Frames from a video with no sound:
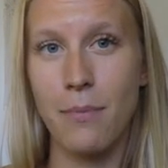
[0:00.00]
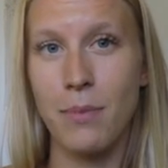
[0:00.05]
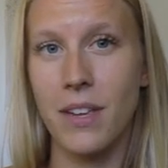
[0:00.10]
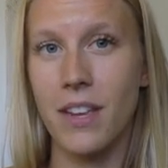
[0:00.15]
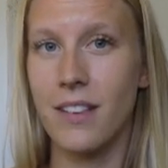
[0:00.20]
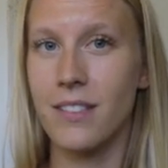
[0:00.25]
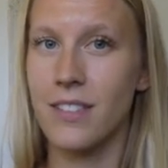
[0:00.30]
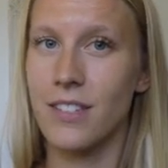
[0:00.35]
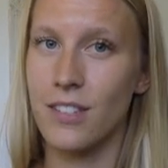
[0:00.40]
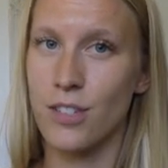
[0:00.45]

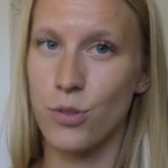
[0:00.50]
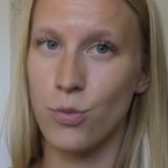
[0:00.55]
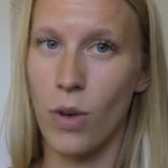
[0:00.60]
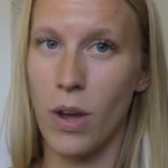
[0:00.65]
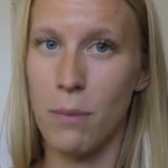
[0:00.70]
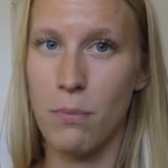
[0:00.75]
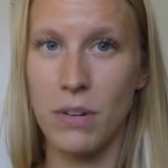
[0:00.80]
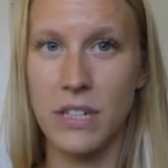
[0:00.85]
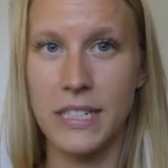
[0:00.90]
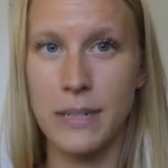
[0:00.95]
because this is what I
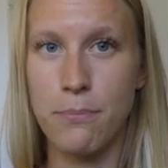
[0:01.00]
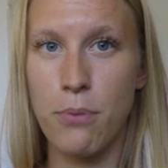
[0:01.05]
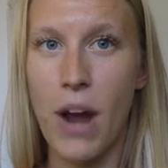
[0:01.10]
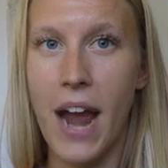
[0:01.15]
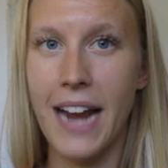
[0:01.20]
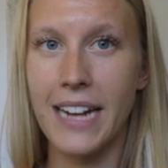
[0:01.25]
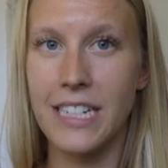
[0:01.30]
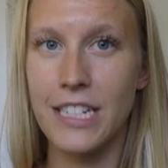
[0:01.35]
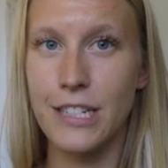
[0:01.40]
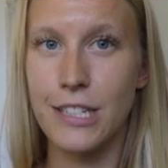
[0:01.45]
bring to
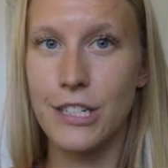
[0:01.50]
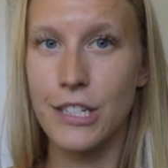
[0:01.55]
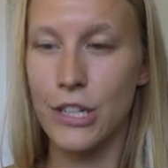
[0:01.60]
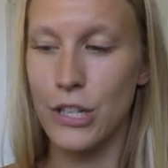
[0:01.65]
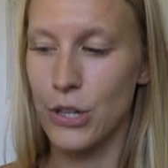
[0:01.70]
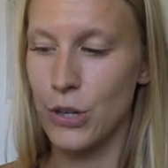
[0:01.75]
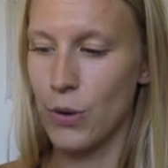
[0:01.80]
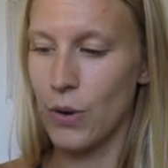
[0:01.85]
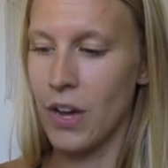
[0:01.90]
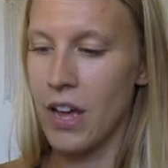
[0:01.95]
practice too,